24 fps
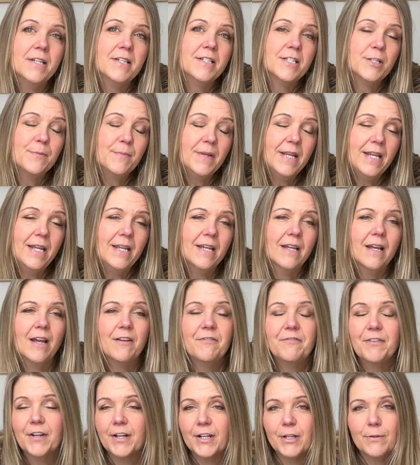to me, I
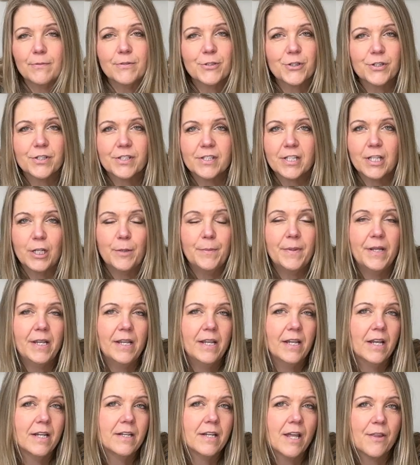figured it was just going to
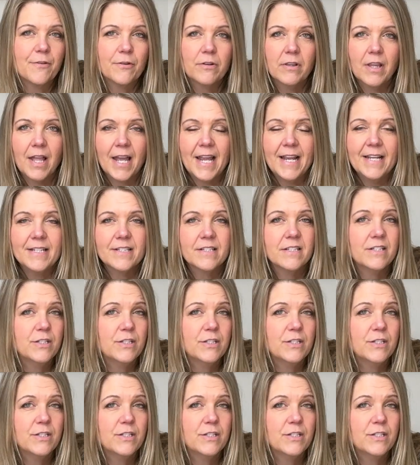be another light,